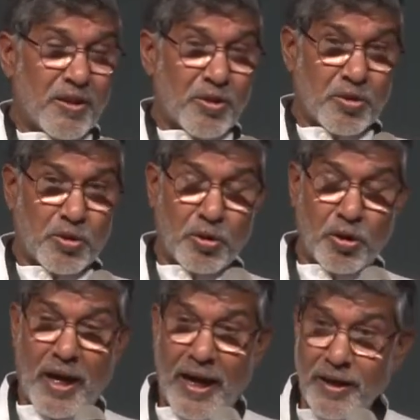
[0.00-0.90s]
So
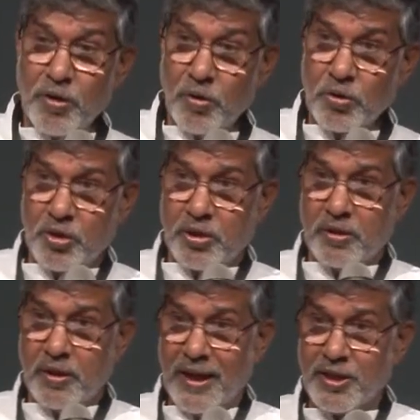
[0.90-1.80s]
High Court
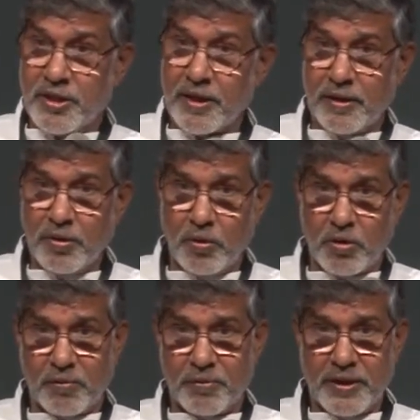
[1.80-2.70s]
has taken note
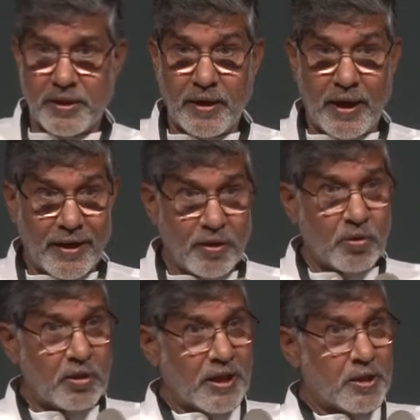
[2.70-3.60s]
of it, and High
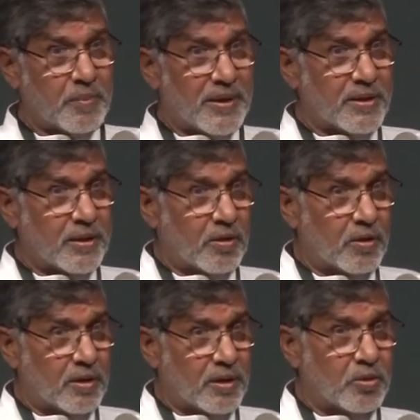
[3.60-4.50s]
Court has passed an
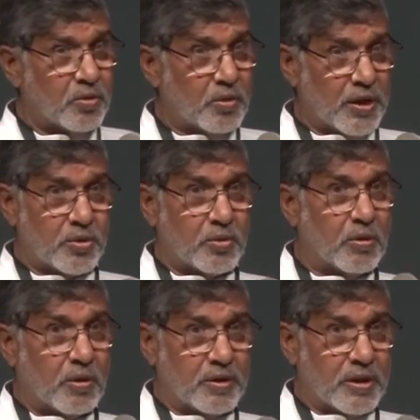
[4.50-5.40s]
order to
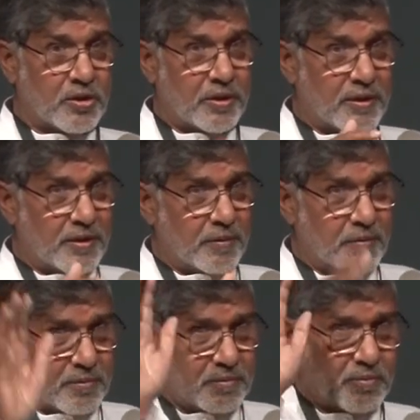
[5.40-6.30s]
restore all the children in
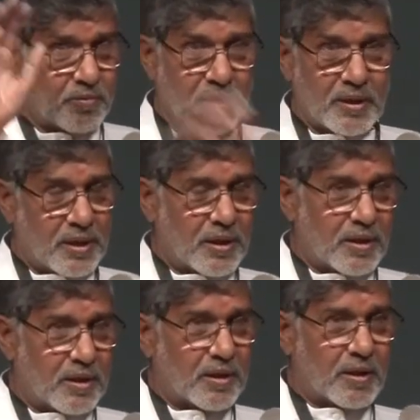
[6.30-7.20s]

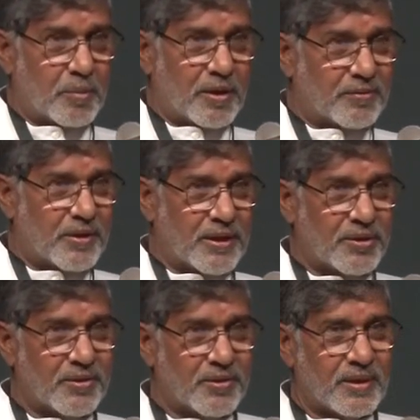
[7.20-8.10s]
a couple of days.